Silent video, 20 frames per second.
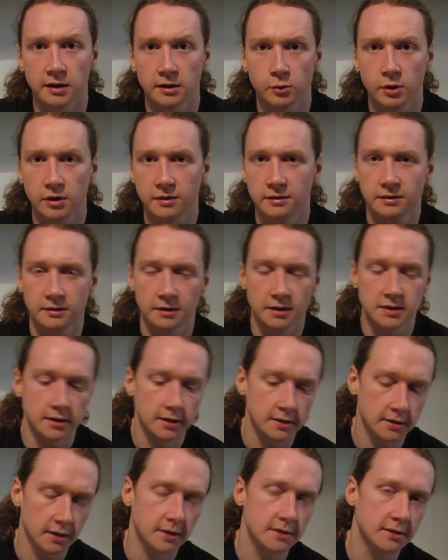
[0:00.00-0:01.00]
Like, well,
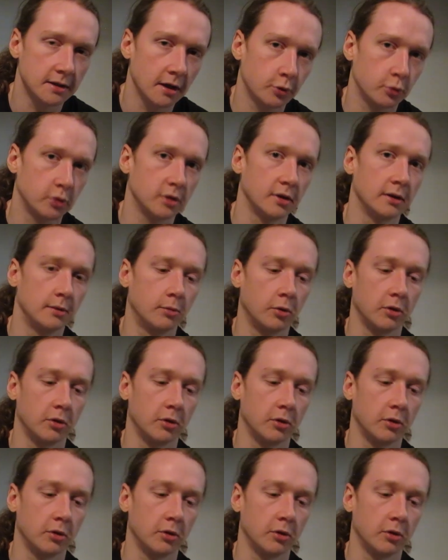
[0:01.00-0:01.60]
he's not really the